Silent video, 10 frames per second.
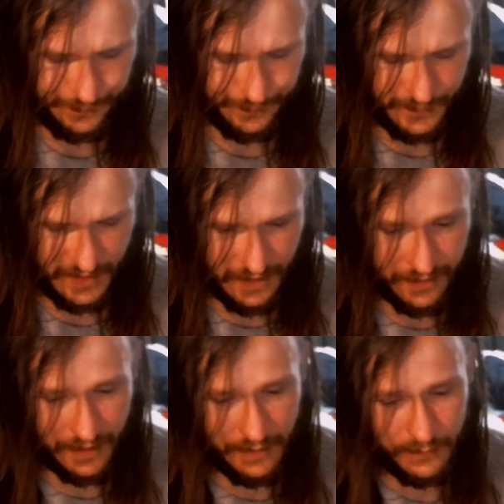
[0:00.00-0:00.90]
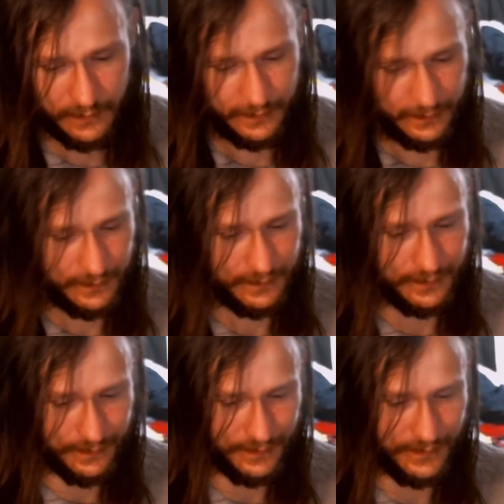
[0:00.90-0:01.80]
And that,
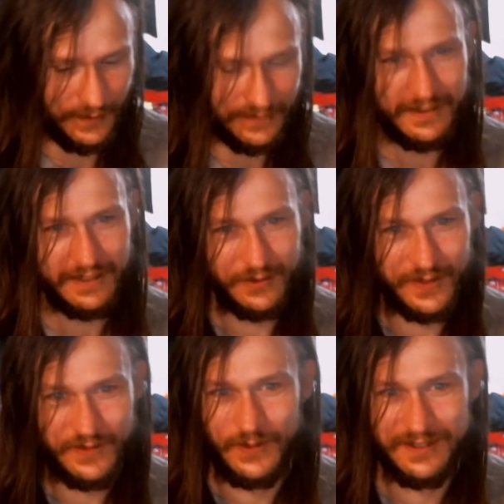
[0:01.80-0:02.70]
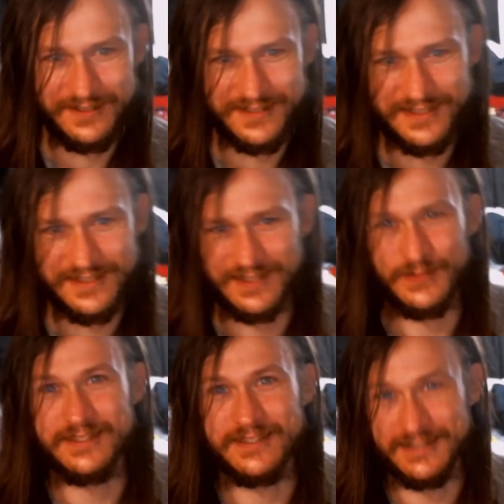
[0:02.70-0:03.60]
whoever that Queen of Wands is, has
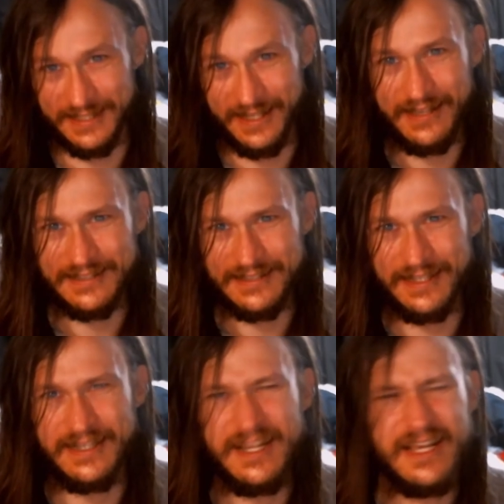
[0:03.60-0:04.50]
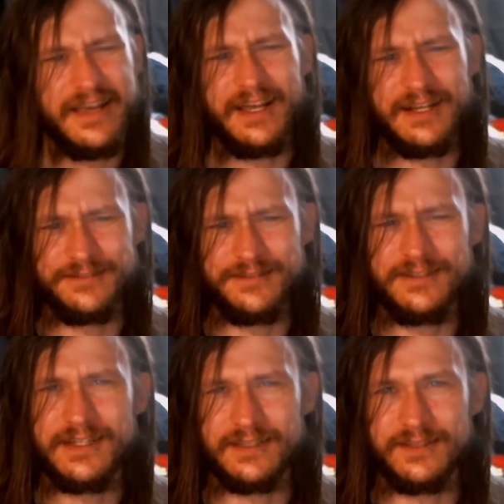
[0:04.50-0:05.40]
been seeing that, and I feel
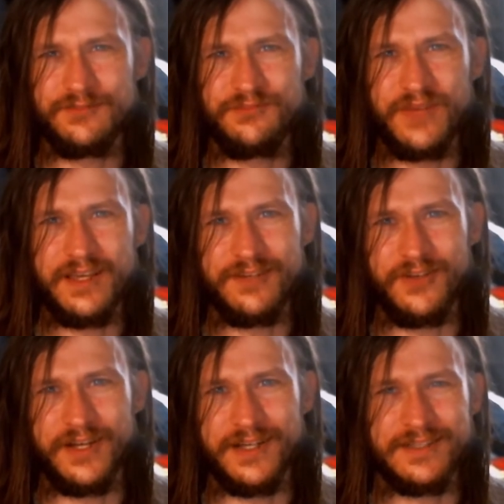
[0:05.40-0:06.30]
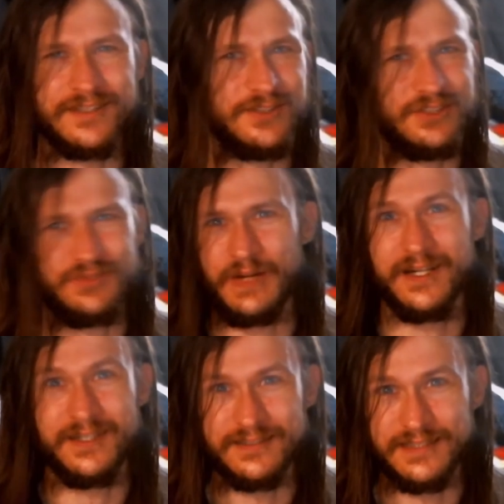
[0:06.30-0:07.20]
like you may have like
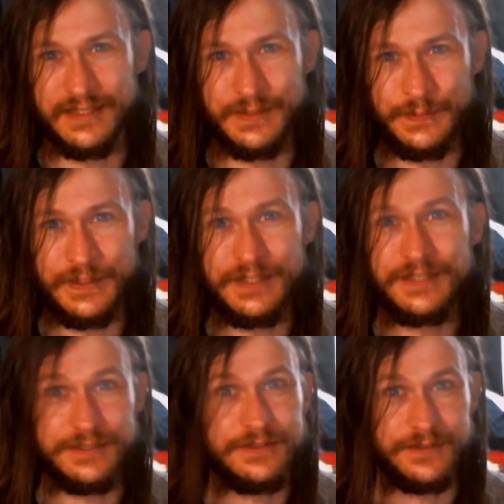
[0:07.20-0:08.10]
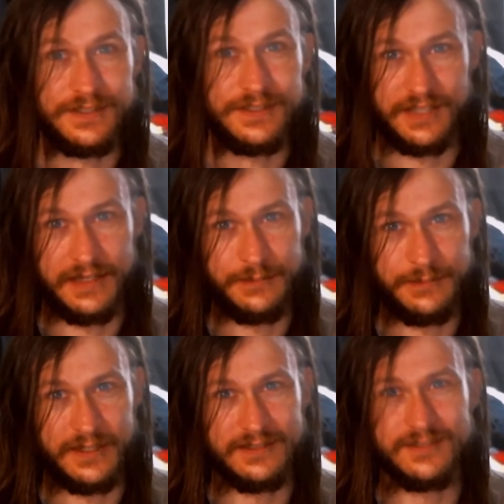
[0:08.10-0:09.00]
inspired them to do the same.
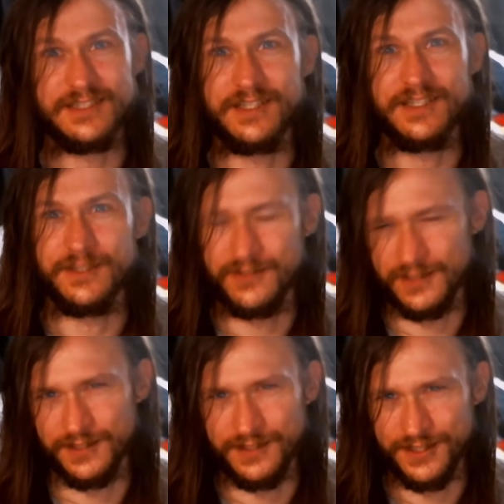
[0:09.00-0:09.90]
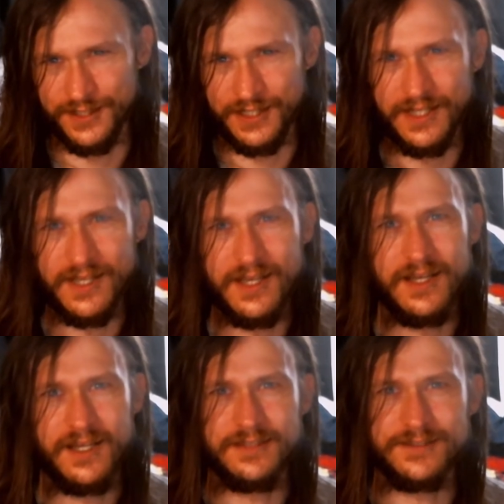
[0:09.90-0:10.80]
Like, they're seeing you on your journey,
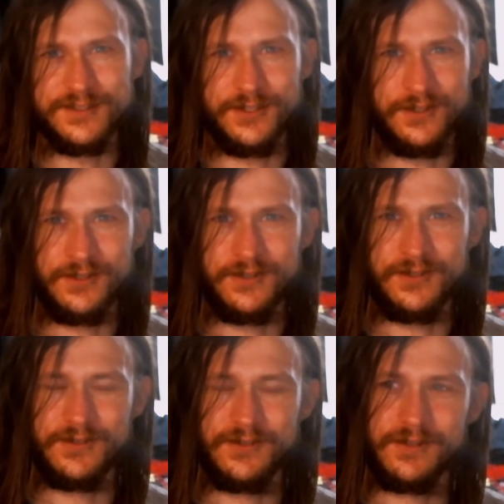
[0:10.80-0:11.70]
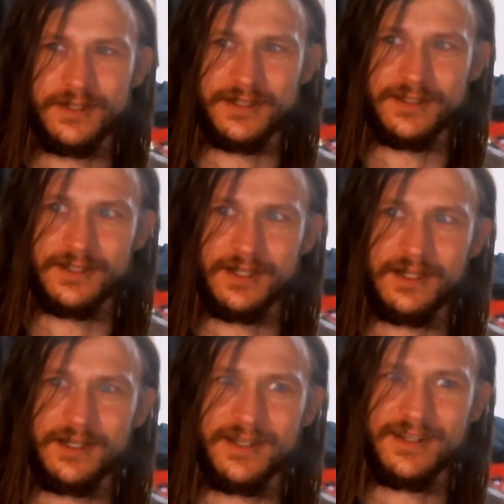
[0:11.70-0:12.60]
and so like they're
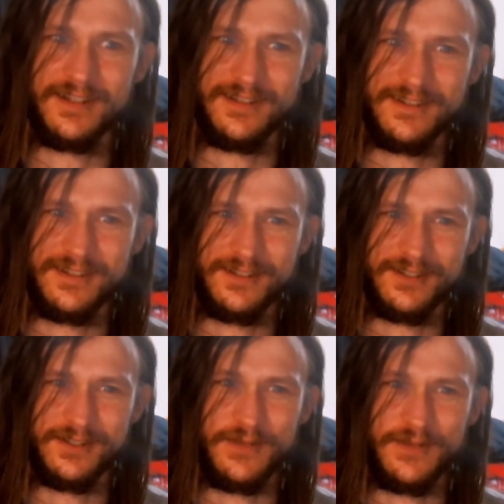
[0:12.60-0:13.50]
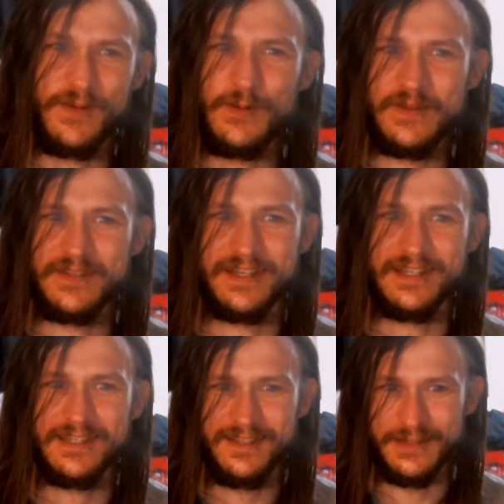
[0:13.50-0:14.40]
kind of like, they've probably been like
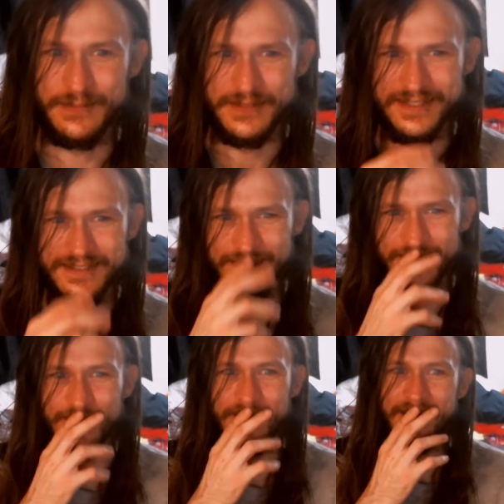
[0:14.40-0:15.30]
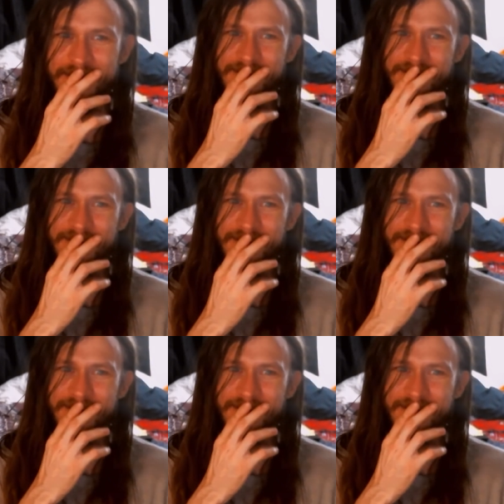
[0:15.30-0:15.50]
keeping it, oh wow,